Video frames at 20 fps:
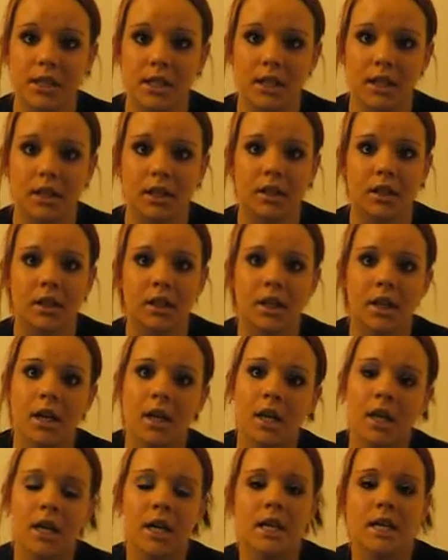
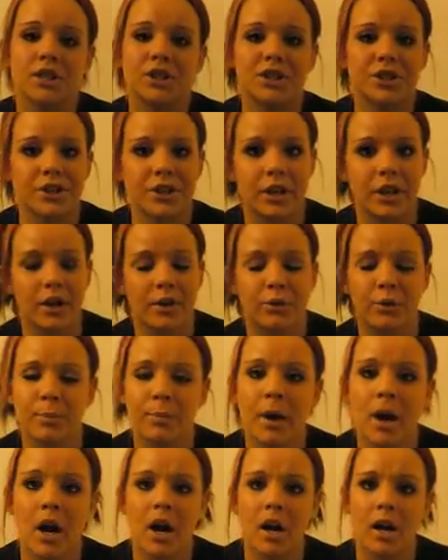I just started off with
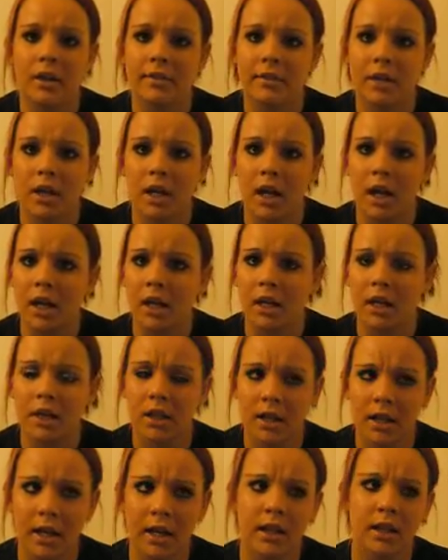pot and then
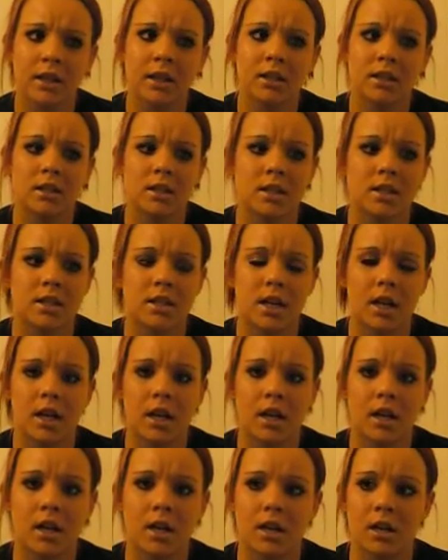inhalants,
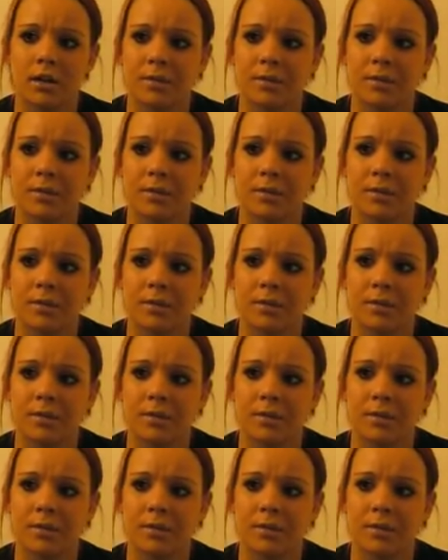and